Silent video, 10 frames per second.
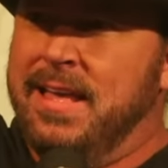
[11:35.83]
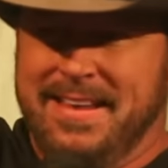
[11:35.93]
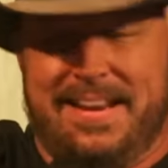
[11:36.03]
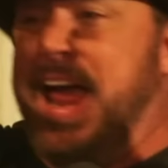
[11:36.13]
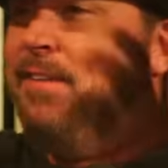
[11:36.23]

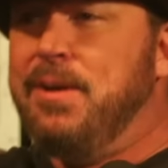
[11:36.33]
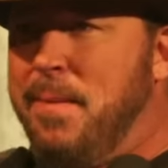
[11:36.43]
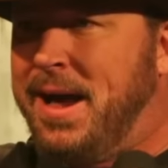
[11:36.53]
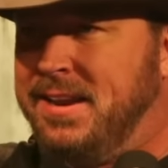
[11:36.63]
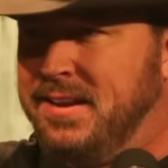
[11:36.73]
Is
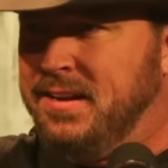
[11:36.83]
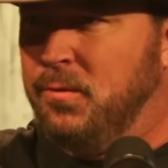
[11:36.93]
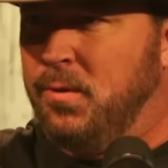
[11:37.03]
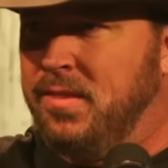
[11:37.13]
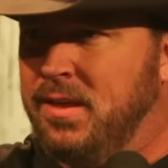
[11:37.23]
everybody
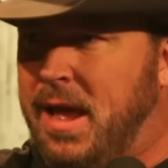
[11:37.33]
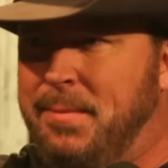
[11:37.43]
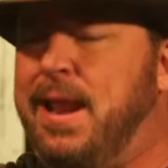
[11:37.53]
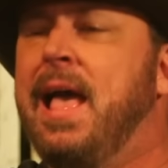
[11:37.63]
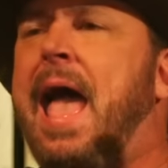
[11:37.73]
dealing with it? I
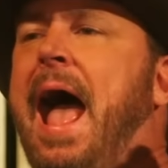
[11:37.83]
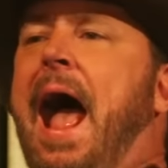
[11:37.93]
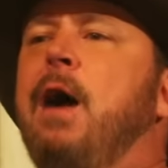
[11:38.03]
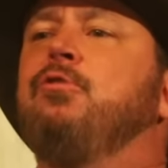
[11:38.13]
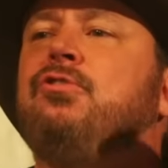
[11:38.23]
mean,
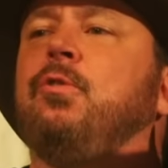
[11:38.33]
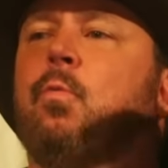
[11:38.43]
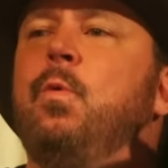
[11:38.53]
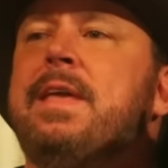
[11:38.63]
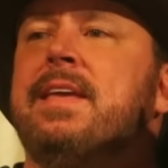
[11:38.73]
how should
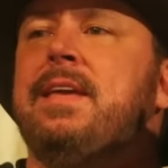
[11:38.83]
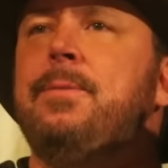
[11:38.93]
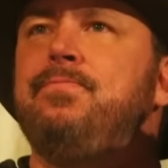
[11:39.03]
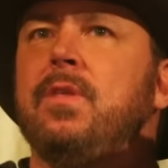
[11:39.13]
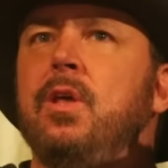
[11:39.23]
we,